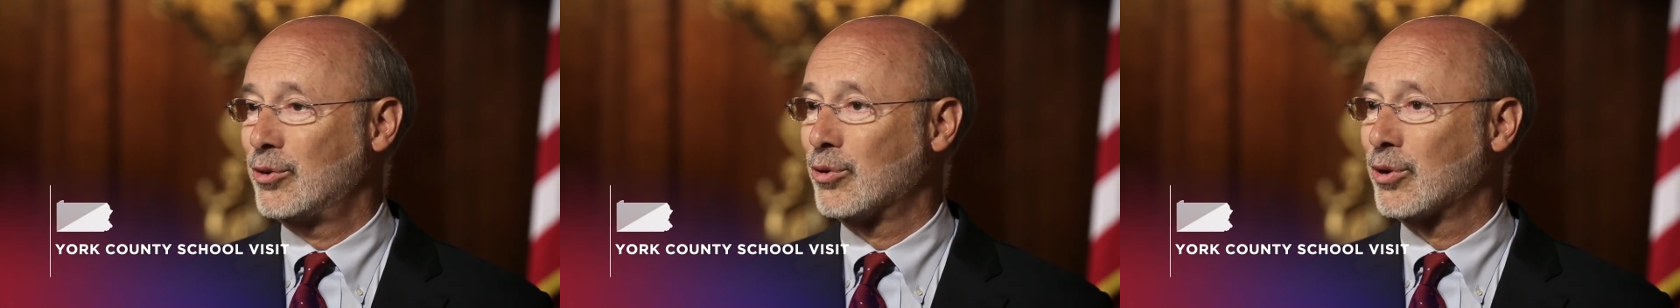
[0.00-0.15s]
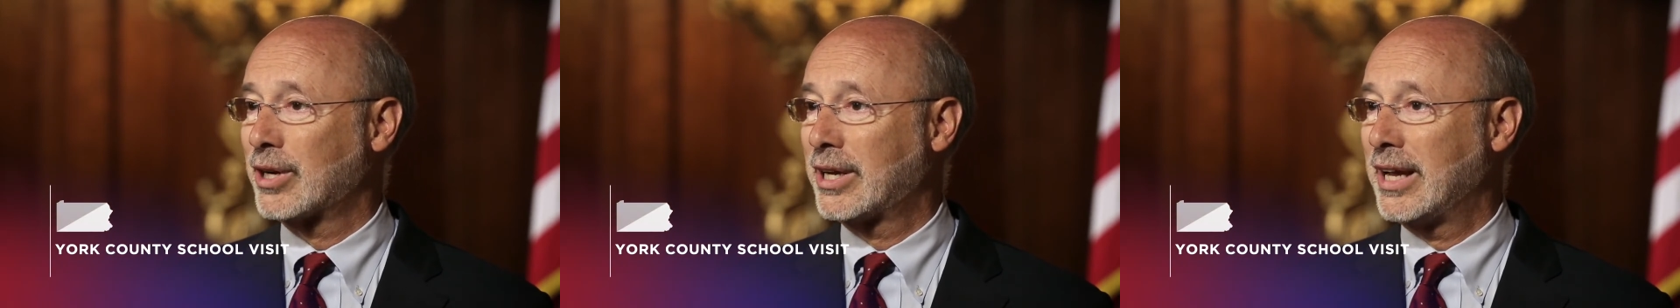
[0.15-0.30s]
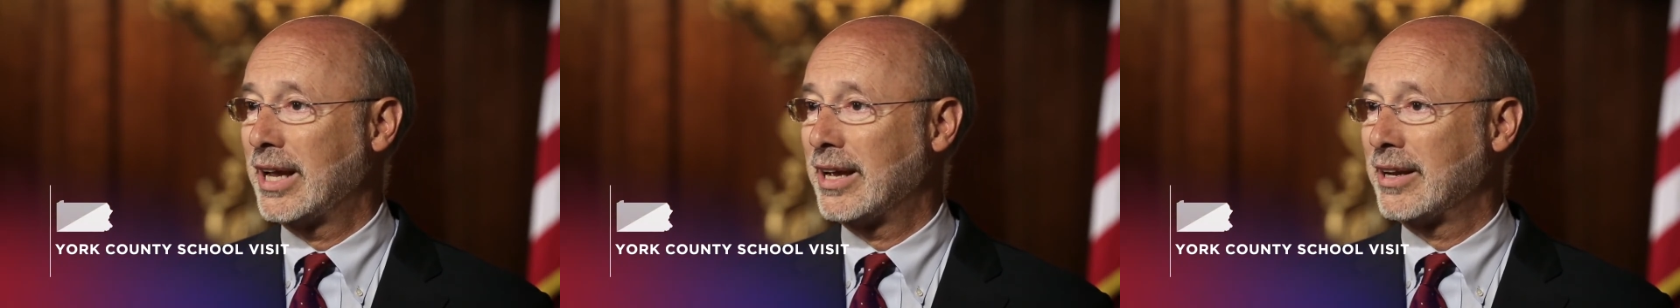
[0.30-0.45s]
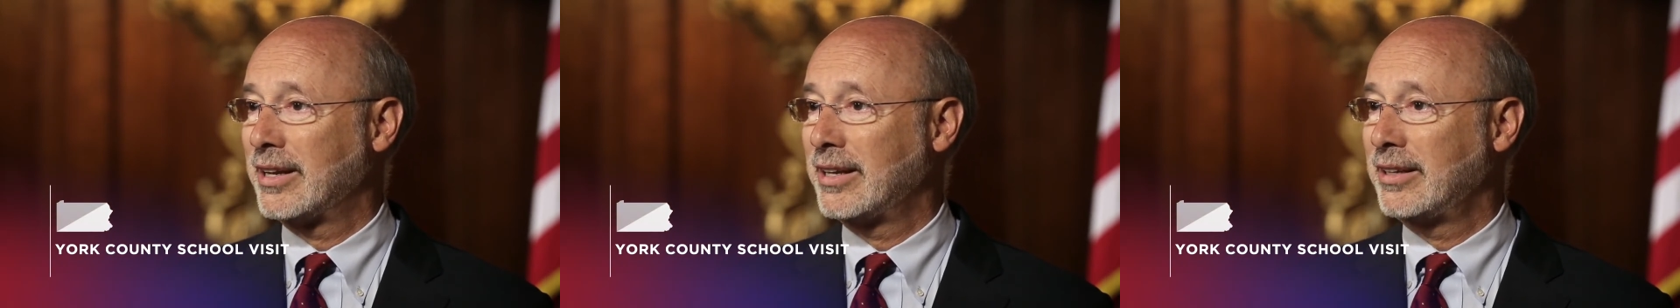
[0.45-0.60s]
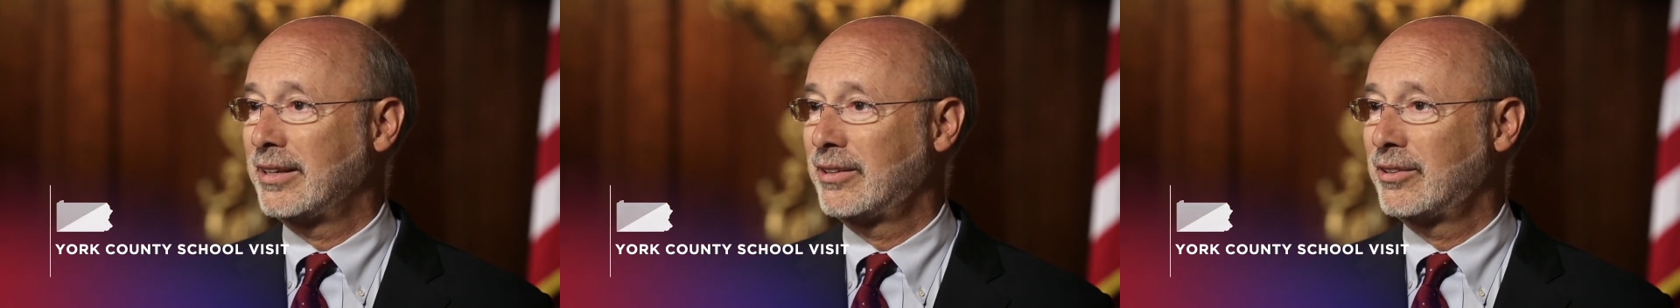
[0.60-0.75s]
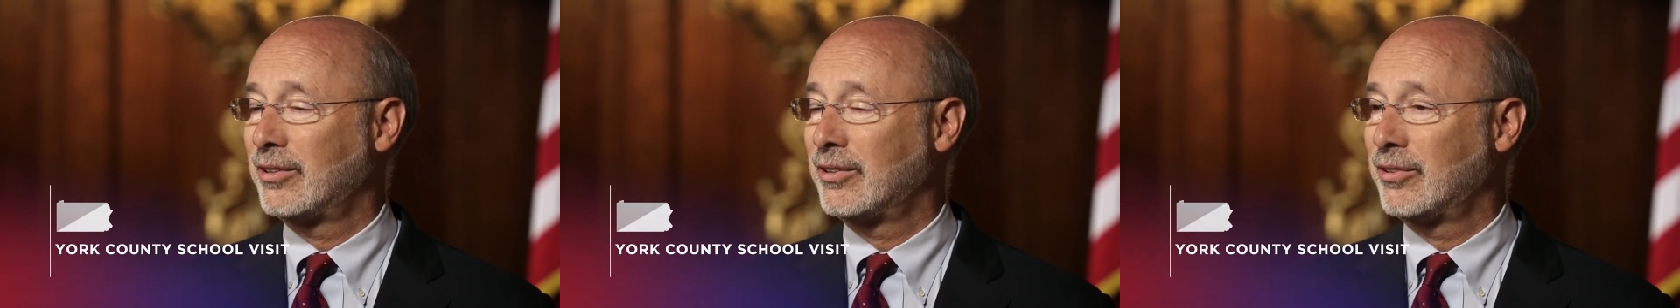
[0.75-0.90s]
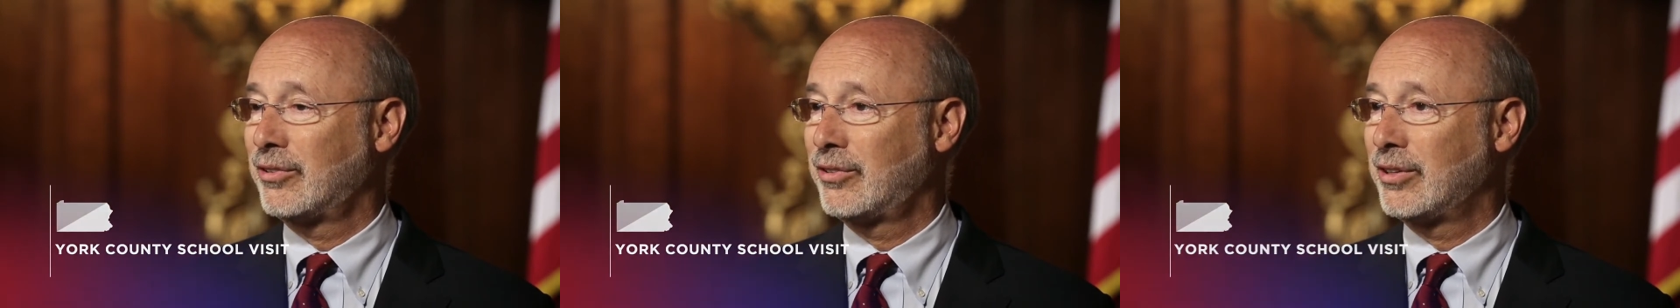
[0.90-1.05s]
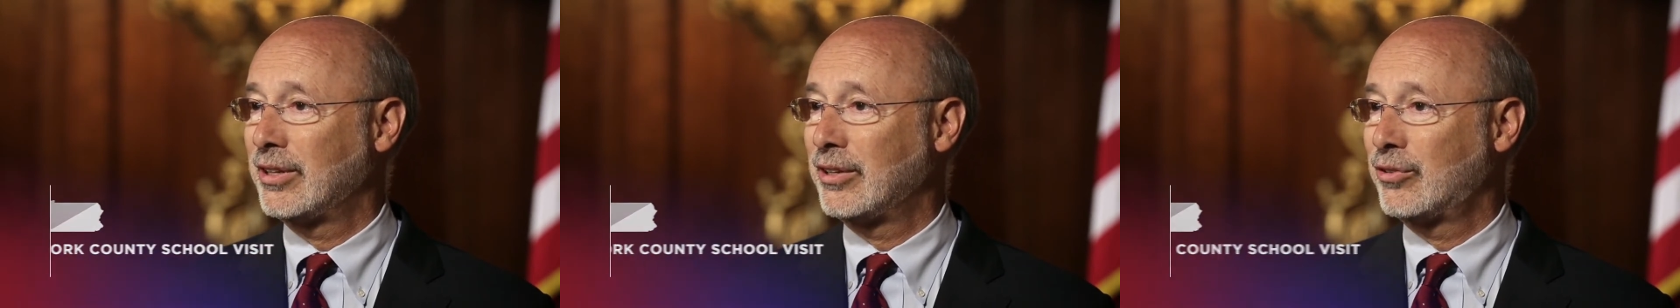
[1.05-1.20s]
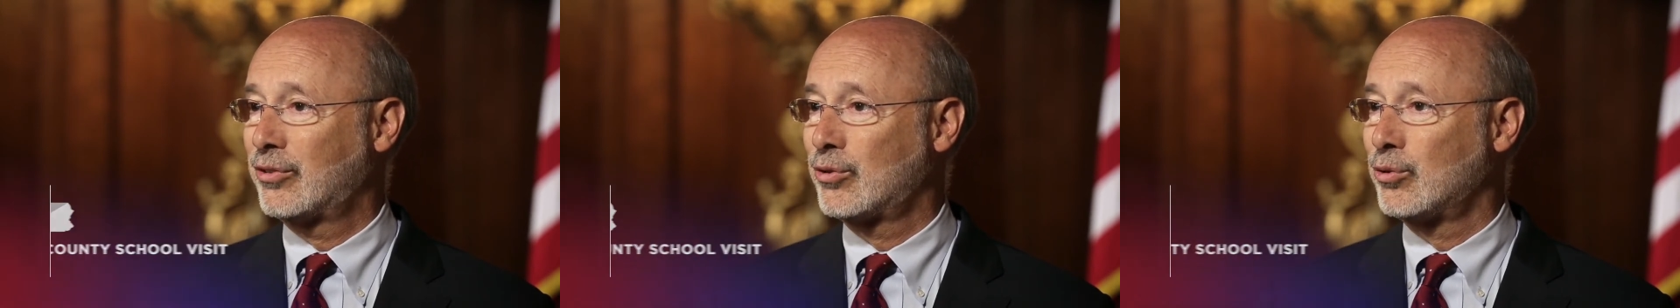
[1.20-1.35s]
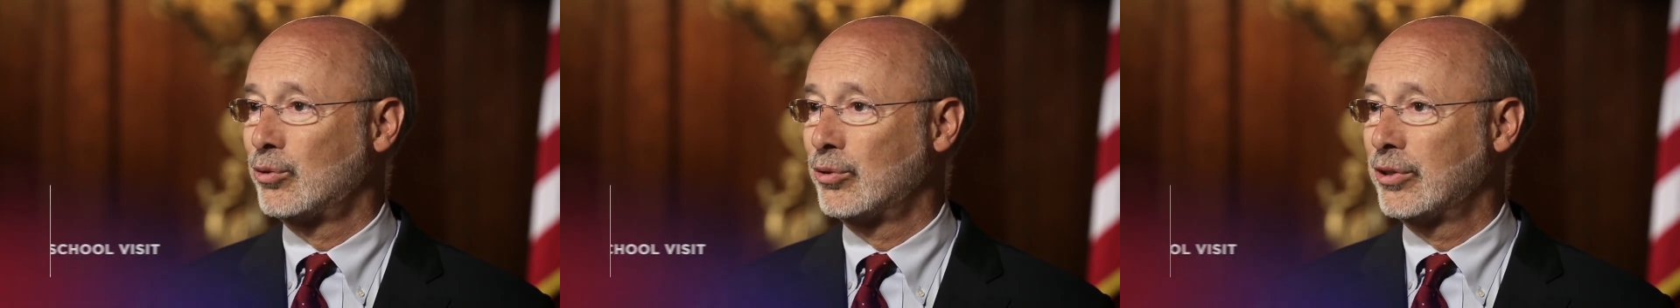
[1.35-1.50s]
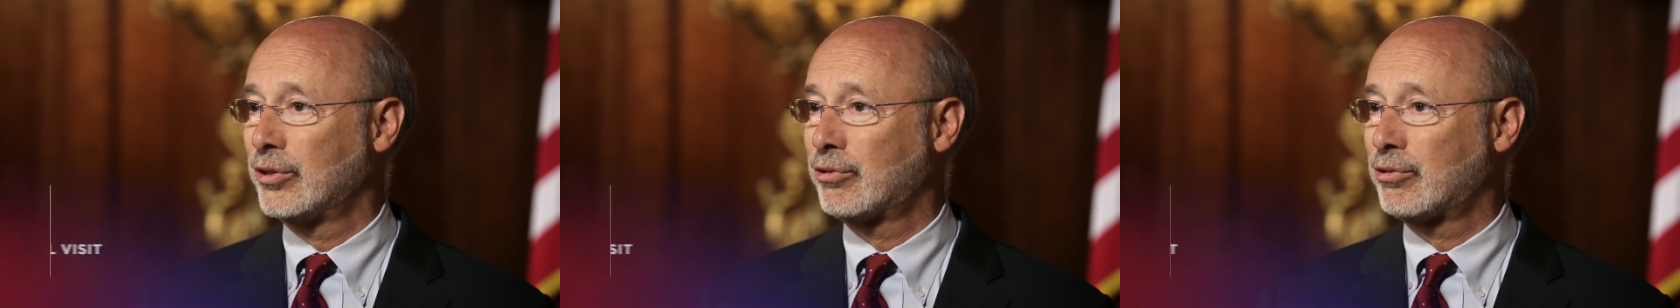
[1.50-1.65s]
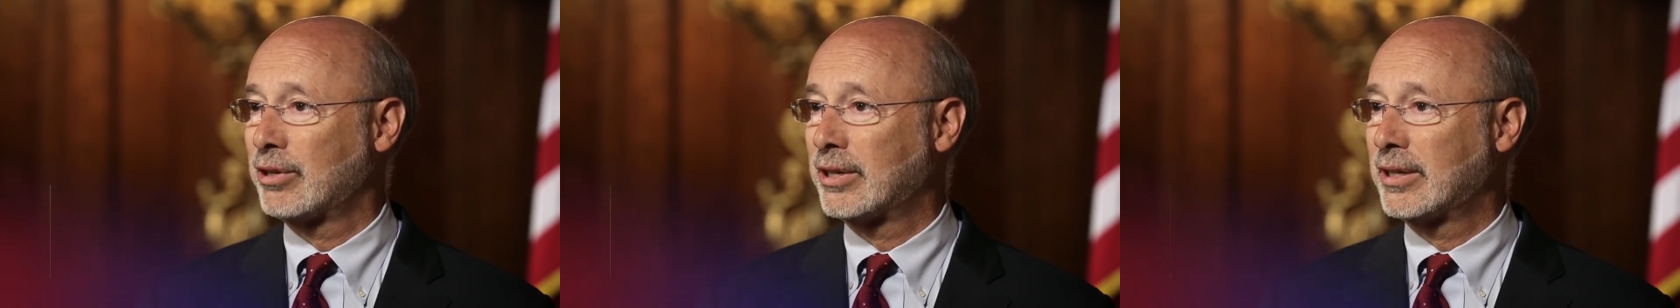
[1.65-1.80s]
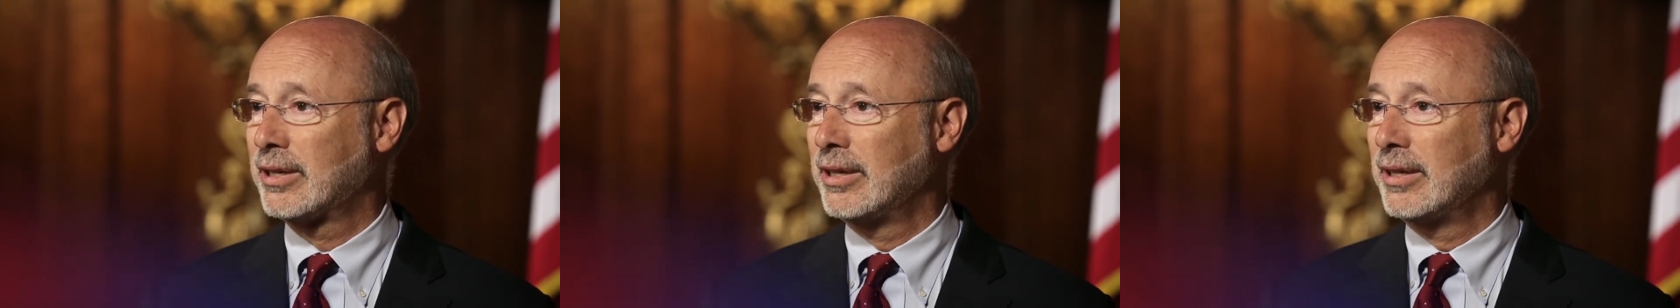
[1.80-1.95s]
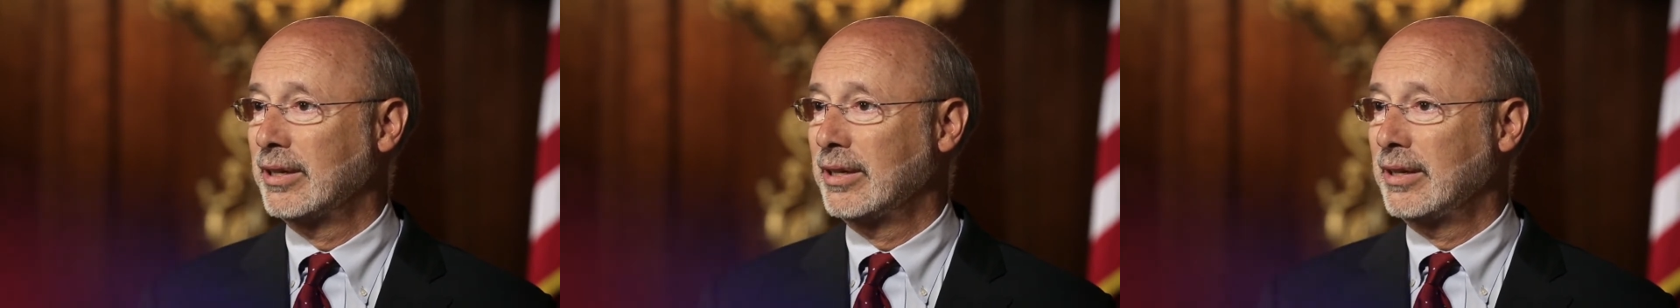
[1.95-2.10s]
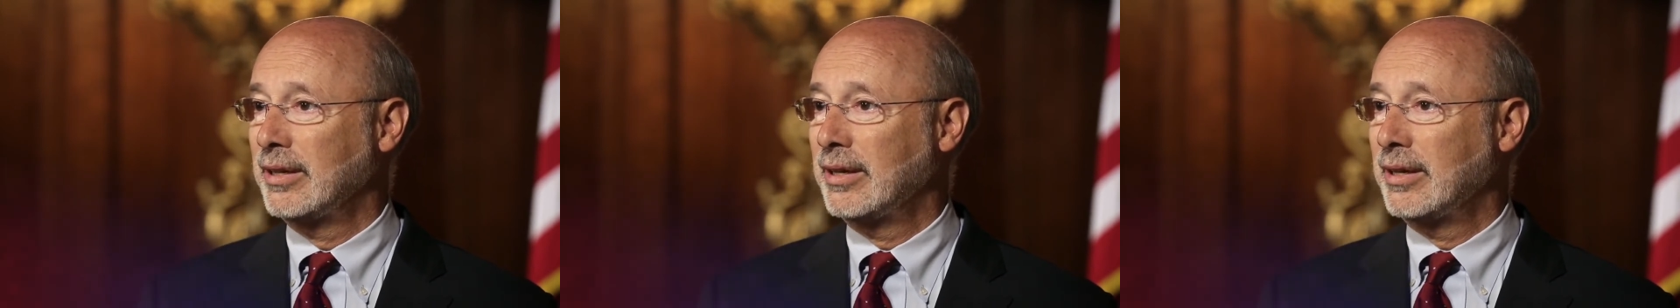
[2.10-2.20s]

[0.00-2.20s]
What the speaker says: York County, to the city school district,